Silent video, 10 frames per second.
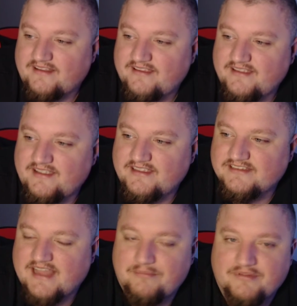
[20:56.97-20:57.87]
He's
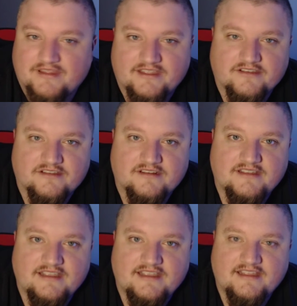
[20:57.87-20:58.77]
not playing good.
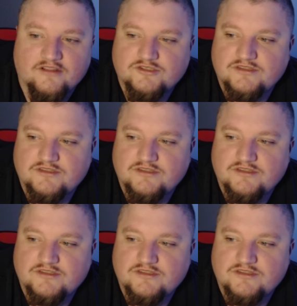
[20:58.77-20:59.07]
He looks.